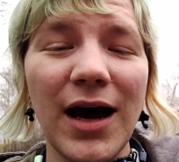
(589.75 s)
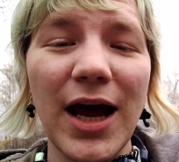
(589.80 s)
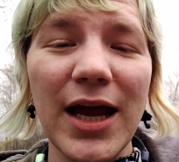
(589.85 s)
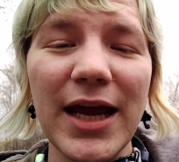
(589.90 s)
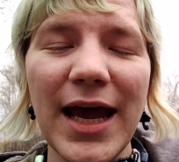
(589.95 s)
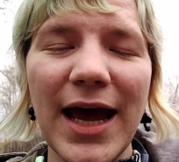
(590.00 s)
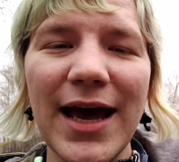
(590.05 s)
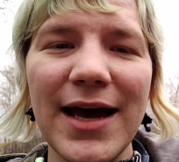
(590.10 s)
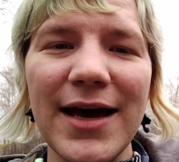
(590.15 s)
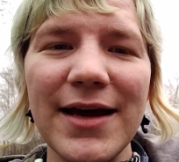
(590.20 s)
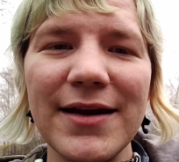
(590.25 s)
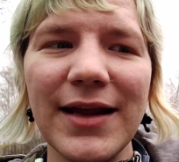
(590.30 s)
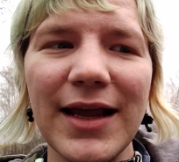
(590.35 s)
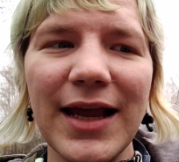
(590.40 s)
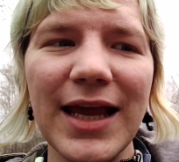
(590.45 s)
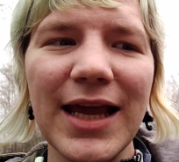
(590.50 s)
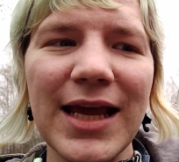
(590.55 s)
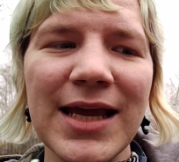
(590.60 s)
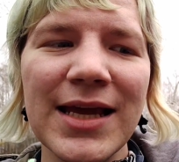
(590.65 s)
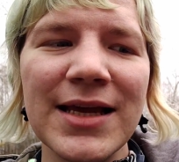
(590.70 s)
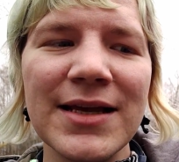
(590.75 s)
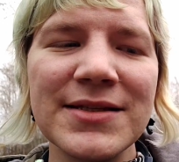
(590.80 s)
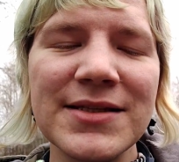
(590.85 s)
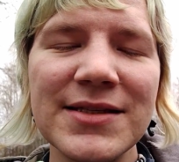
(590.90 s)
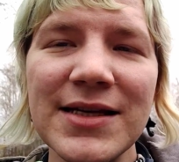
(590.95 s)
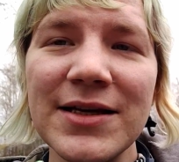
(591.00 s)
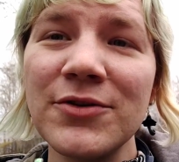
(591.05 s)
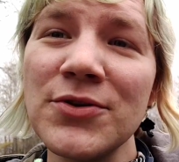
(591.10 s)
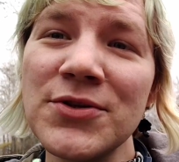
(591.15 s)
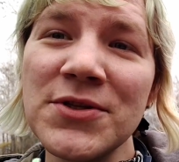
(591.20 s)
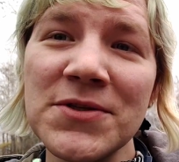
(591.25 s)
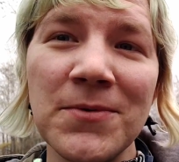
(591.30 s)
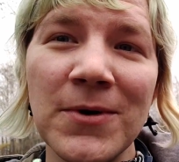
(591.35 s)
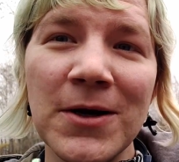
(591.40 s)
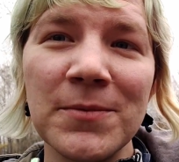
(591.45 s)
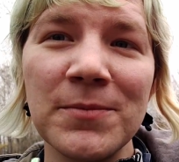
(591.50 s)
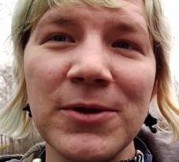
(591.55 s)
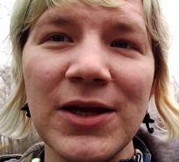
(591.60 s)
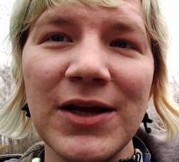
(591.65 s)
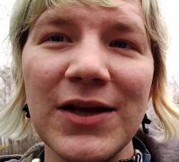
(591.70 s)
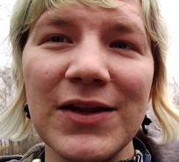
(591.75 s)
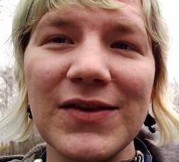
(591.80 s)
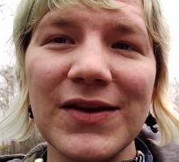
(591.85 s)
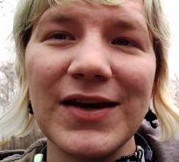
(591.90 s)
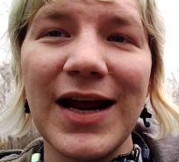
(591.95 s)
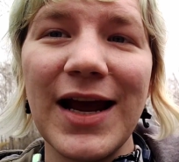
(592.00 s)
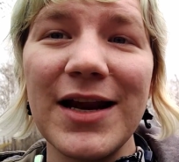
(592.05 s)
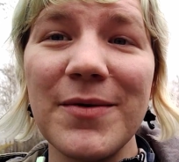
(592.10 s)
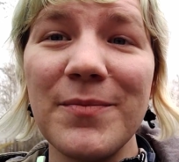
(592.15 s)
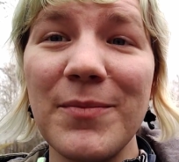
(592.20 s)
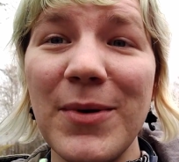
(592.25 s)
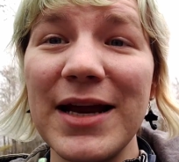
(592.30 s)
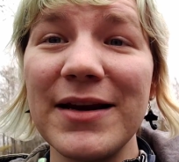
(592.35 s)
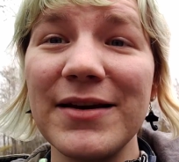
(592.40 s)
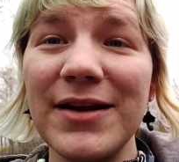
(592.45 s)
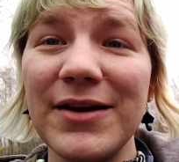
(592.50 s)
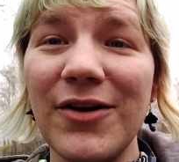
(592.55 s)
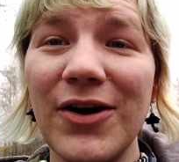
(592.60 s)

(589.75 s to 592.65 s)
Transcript: I had a single square plate that had a magnet